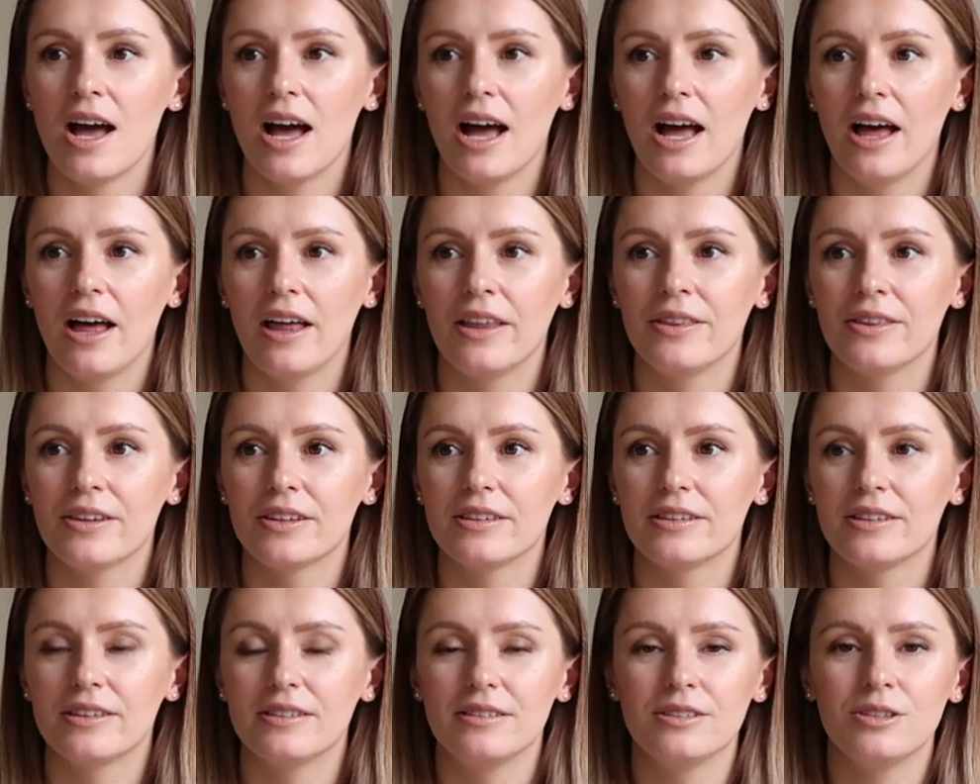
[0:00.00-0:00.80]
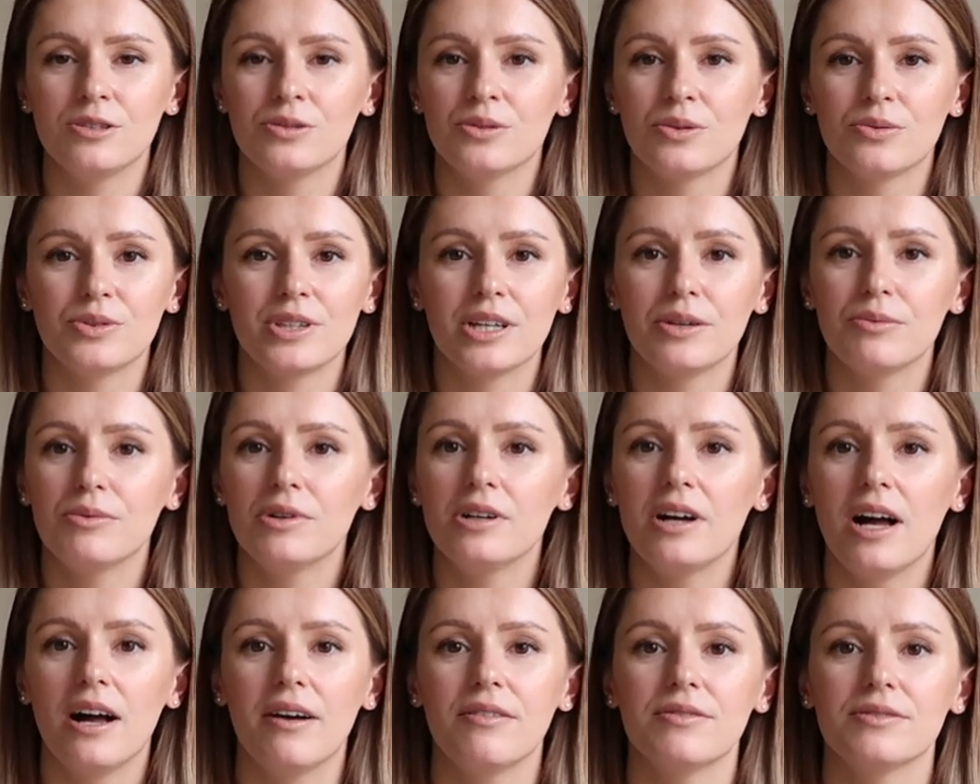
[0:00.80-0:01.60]
and you know, they will
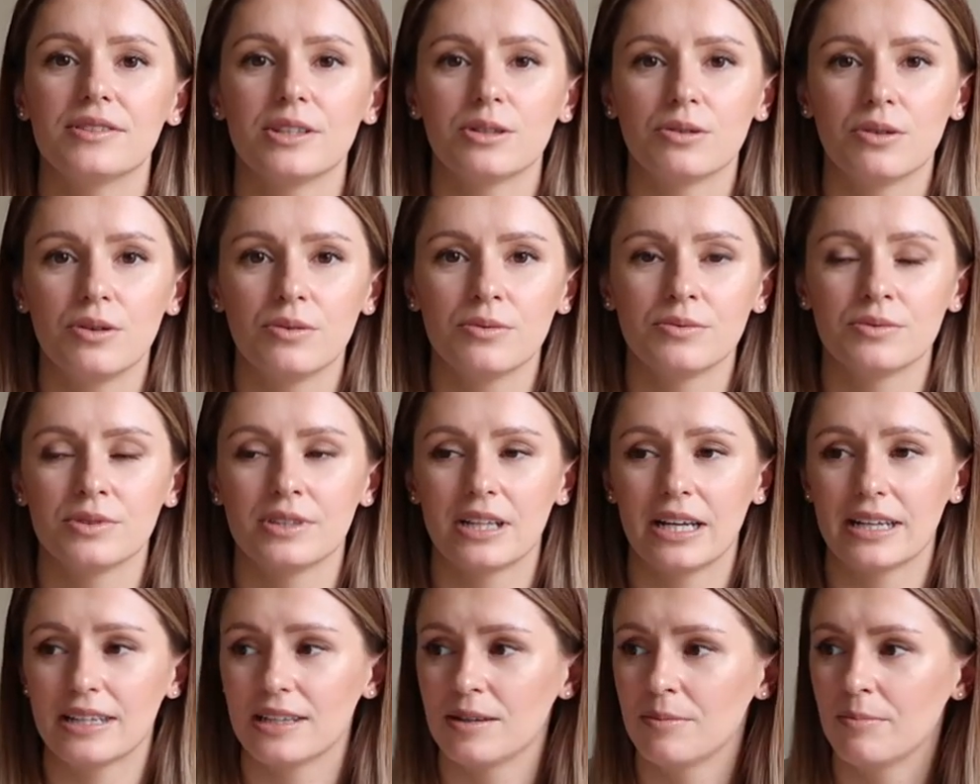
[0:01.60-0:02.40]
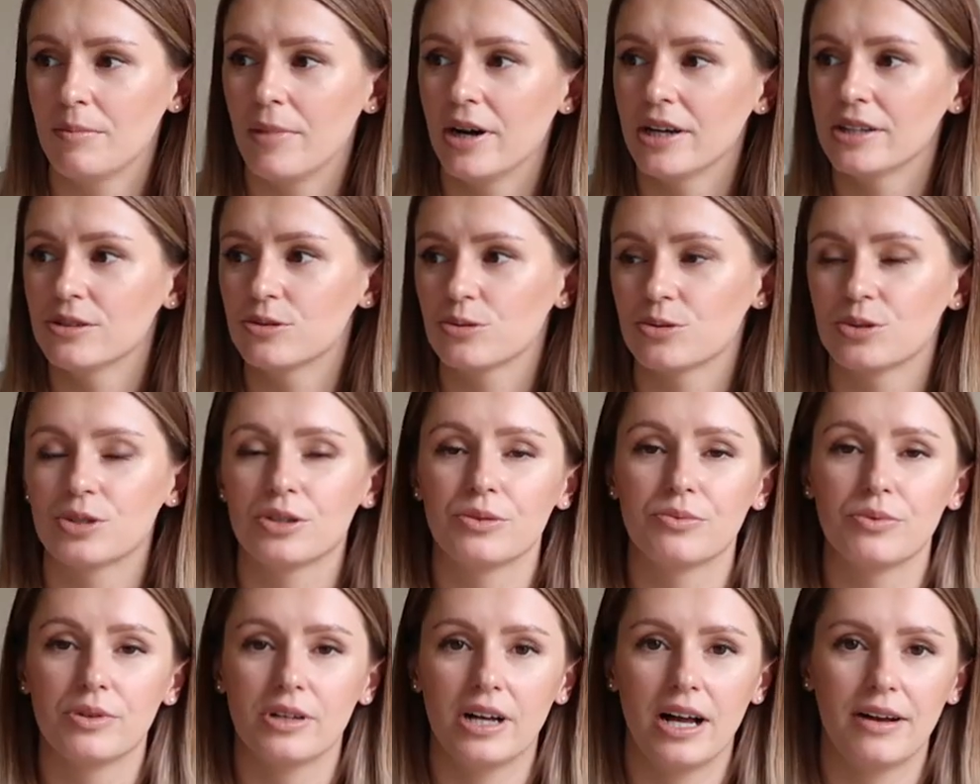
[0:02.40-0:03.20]
have their own, like my
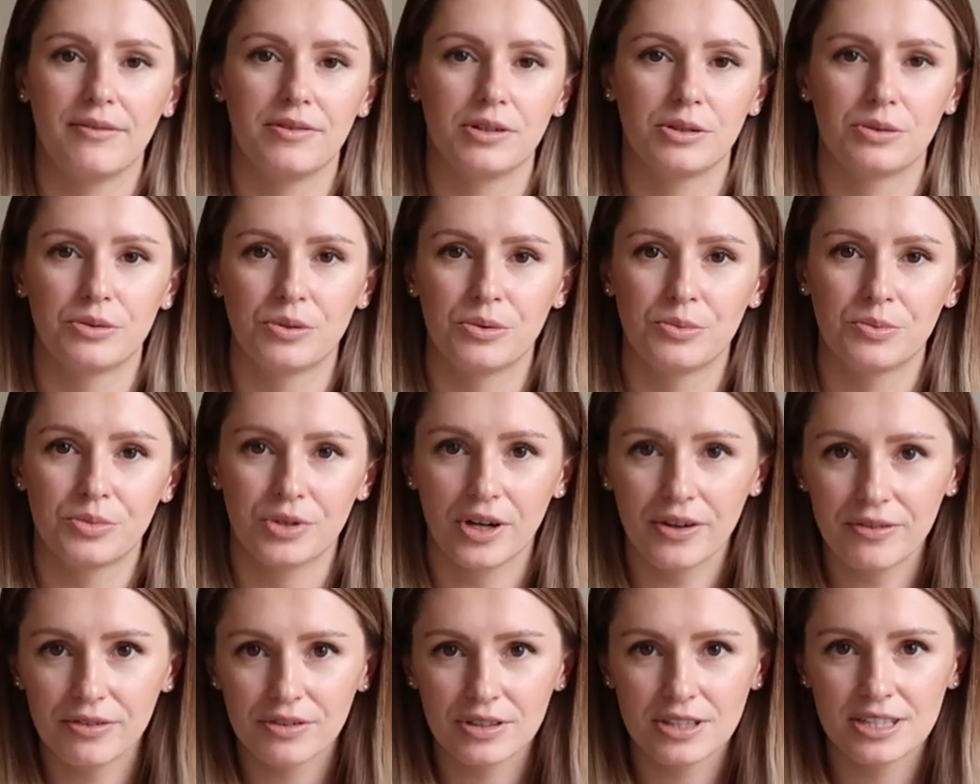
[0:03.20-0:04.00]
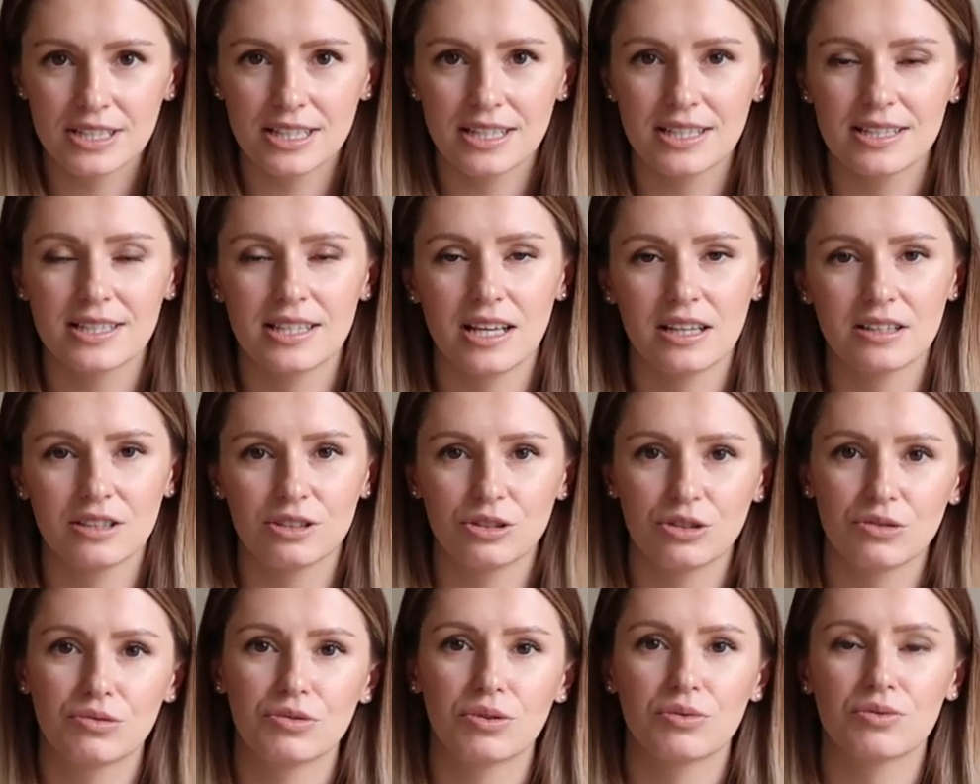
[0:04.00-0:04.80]
daughter will have her own preferences as
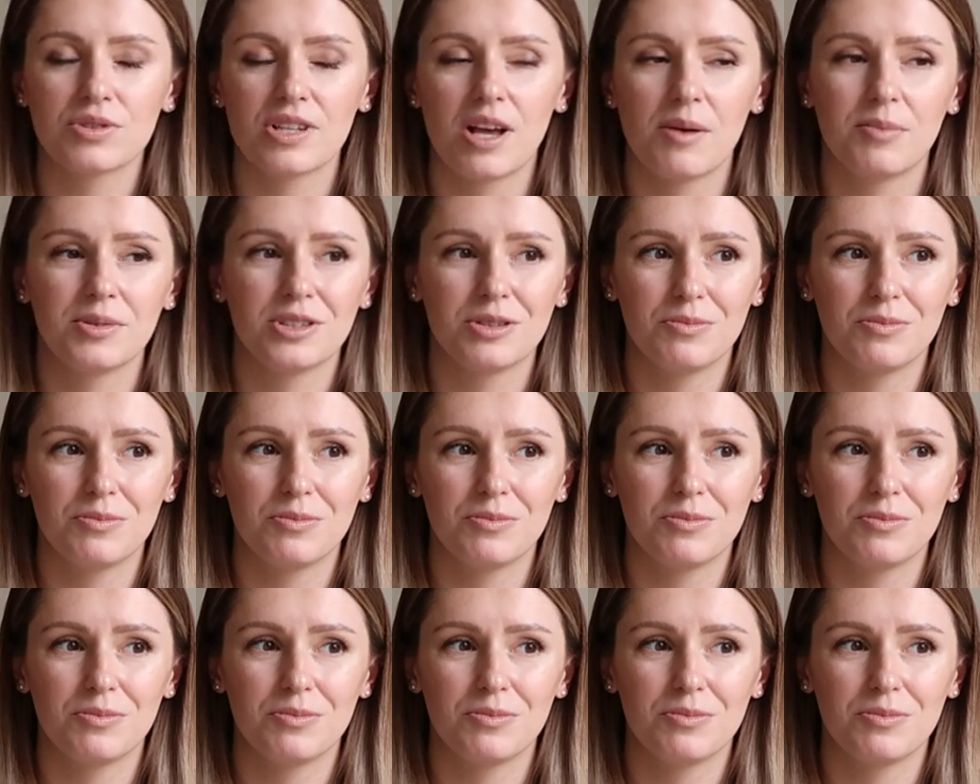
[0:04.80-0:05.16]
she grows up.